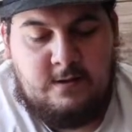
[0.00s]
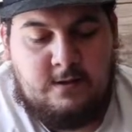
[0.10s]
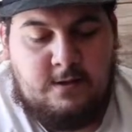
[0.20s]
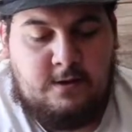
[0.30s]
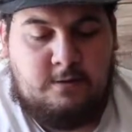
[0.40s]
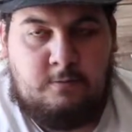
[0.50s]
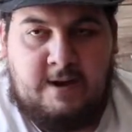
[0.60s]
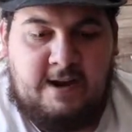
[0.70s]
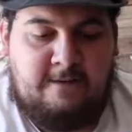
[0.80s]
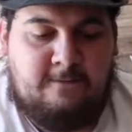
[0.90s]
the
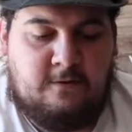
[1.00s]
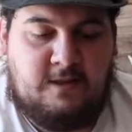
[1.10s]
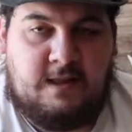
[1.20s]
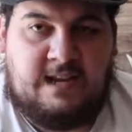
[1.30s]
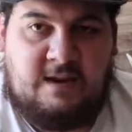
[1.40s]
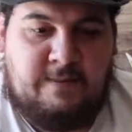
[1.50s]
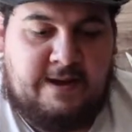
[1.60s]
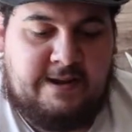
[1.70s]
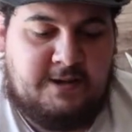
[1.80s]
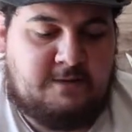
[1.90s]
Ray for the lightning
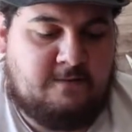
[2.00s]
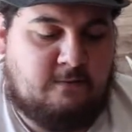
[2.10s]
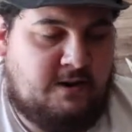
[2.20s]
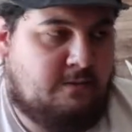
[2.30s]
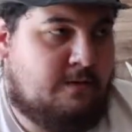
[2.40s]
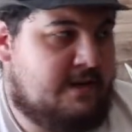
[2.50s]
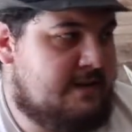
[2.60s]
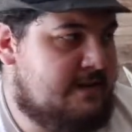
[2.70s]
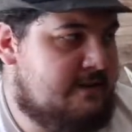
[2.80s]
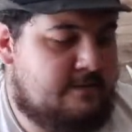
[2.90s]
package for when you want
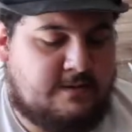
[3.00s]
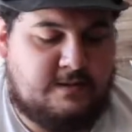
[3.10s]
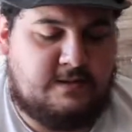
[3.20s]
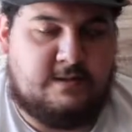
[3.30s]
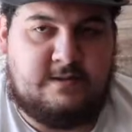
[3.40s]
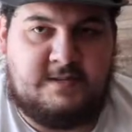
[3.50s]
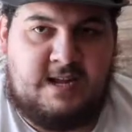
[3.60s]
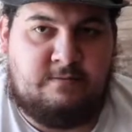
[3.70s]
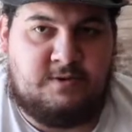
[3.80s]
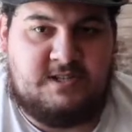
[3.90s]
to
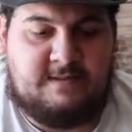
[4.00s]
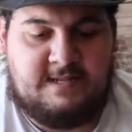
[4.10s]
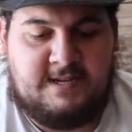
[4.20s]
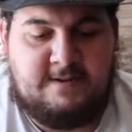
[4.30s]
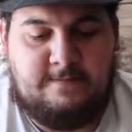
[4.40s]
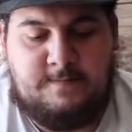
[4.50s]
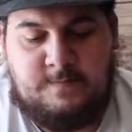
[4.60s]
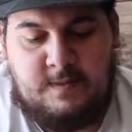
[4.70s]
stack more stuff on top.